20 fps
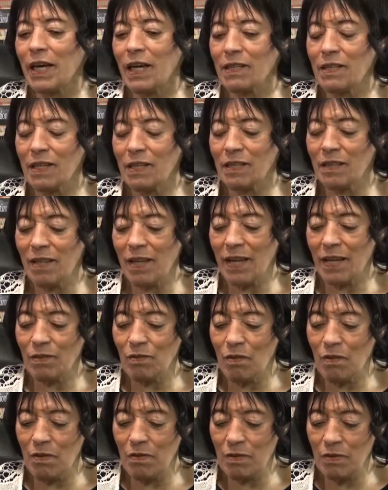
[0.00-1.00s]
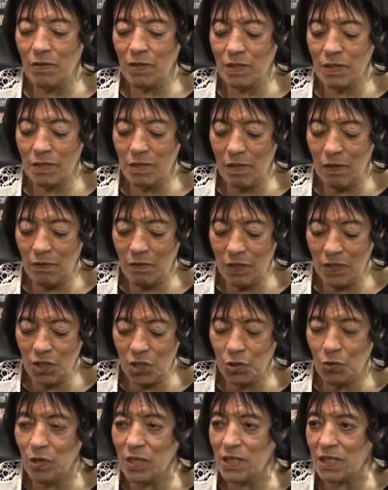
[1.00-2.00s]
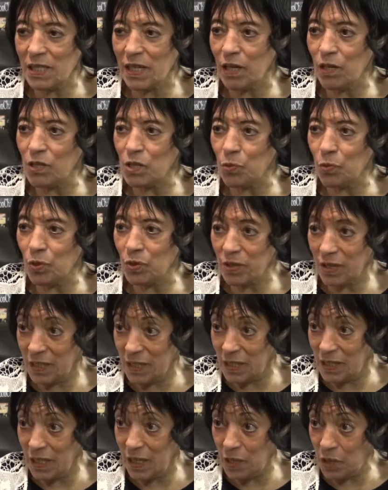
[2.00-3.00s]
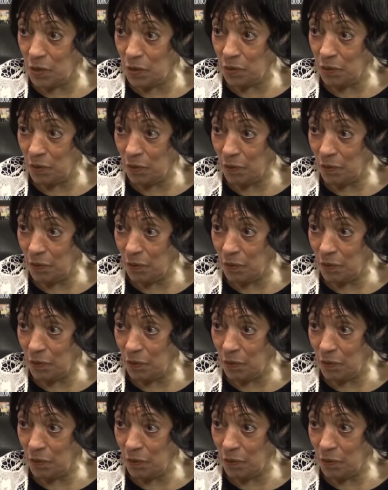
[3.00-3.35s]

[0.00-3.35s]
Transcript: that the street sales will continue?